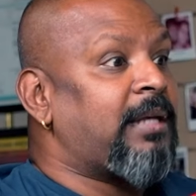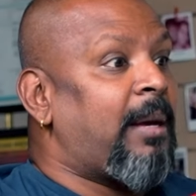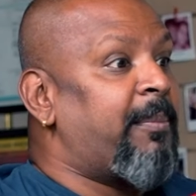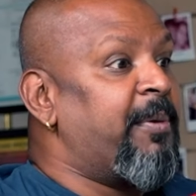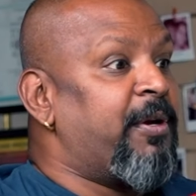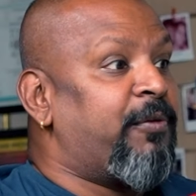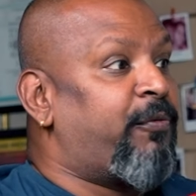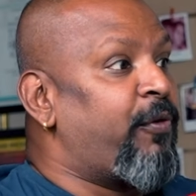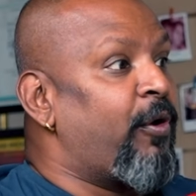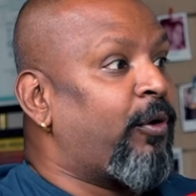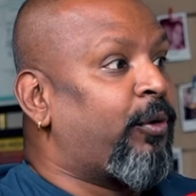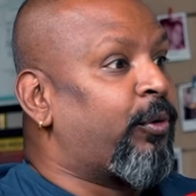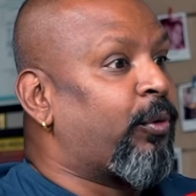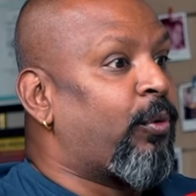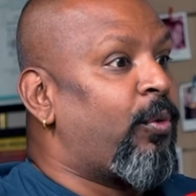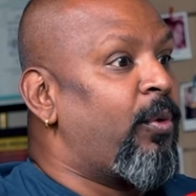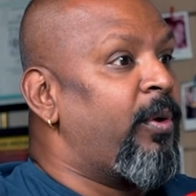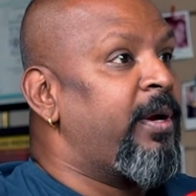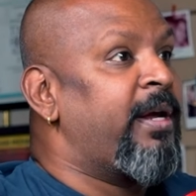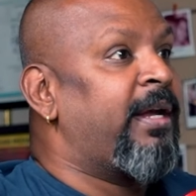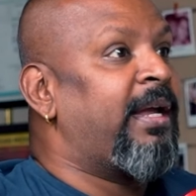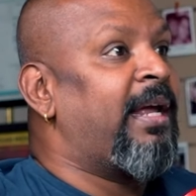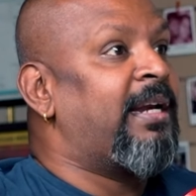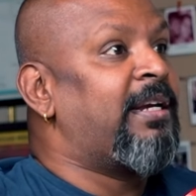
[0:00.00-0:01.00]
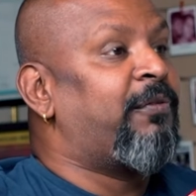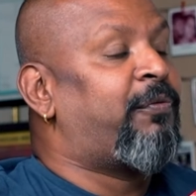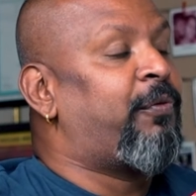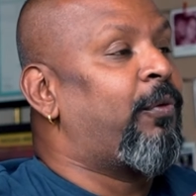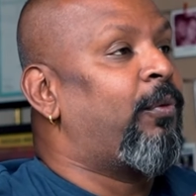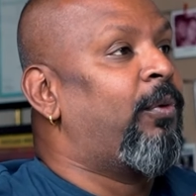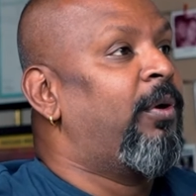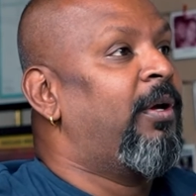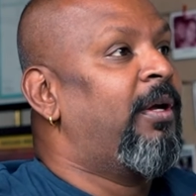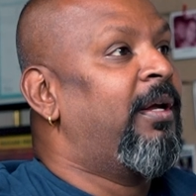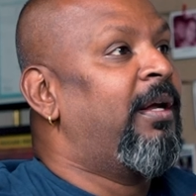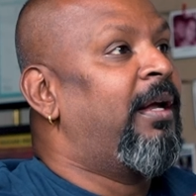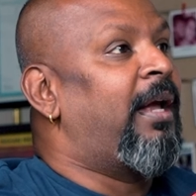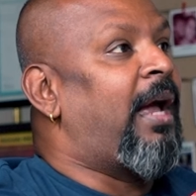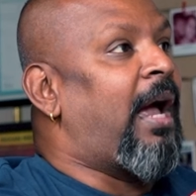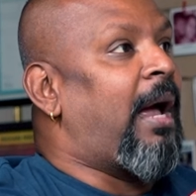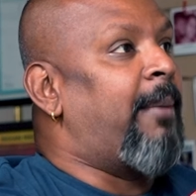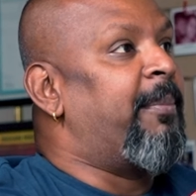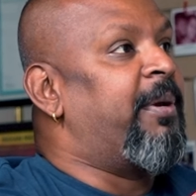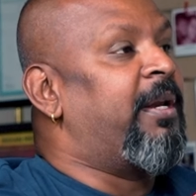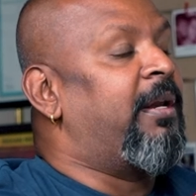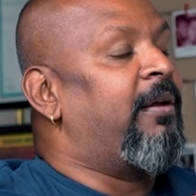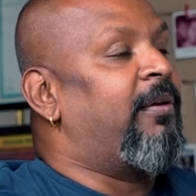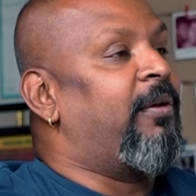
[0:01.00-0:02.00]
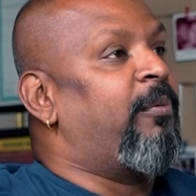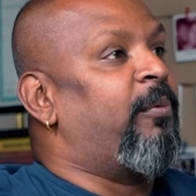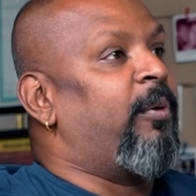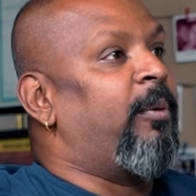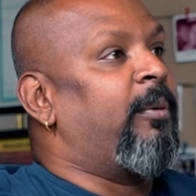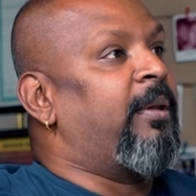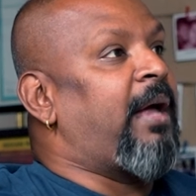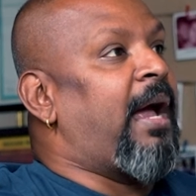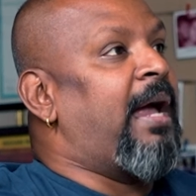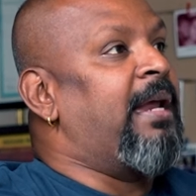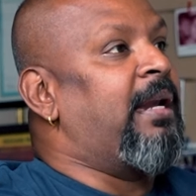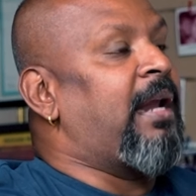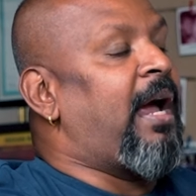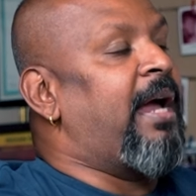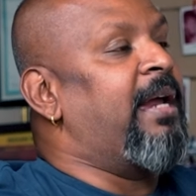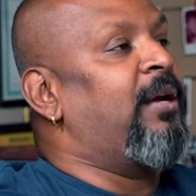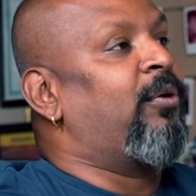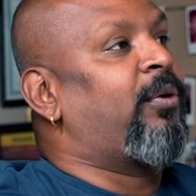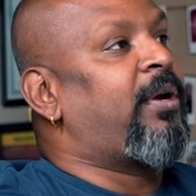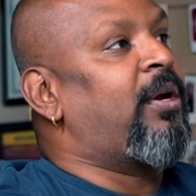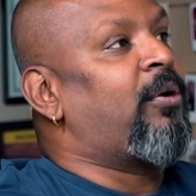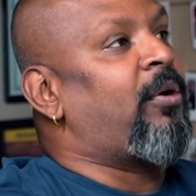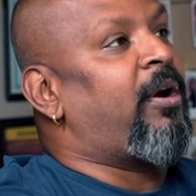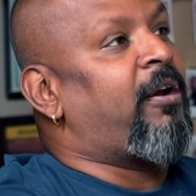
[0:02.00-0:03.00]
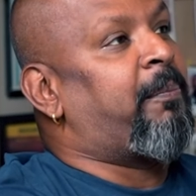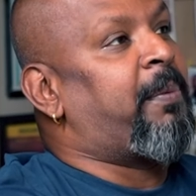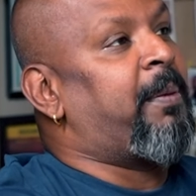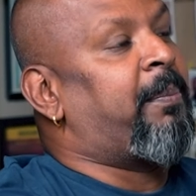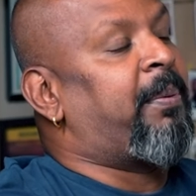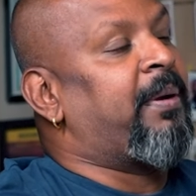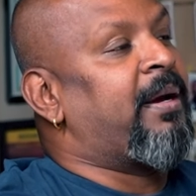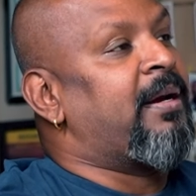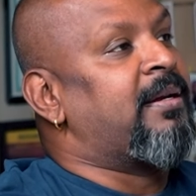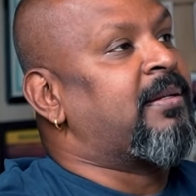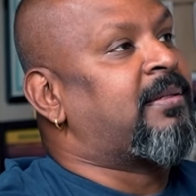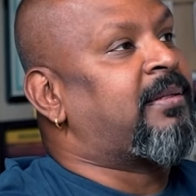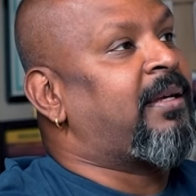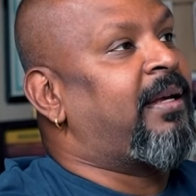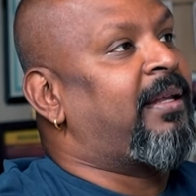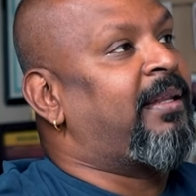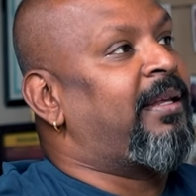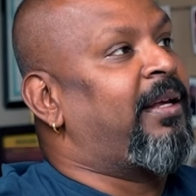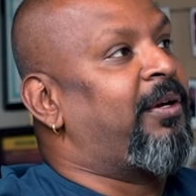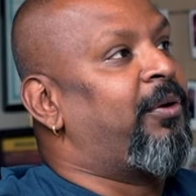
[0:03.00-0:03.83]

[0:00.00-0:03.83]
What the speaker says: If you're growing, and I look at a lot of people and say,